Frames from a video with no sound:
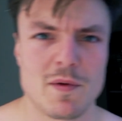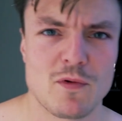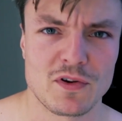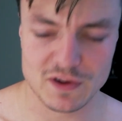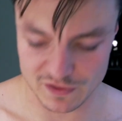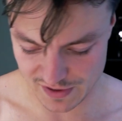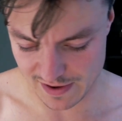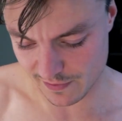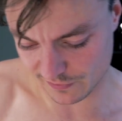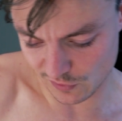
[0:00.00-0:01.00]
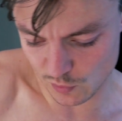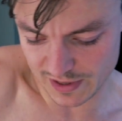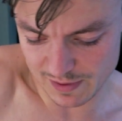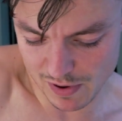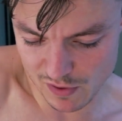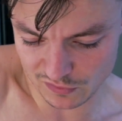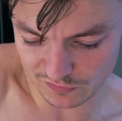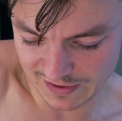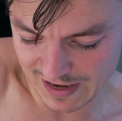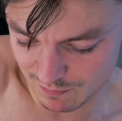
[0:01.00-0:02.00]
before I start shaving, I'm just going to quickly pose for
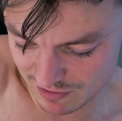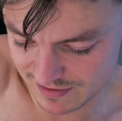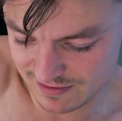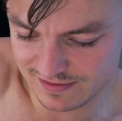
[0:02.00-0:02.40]
the camera.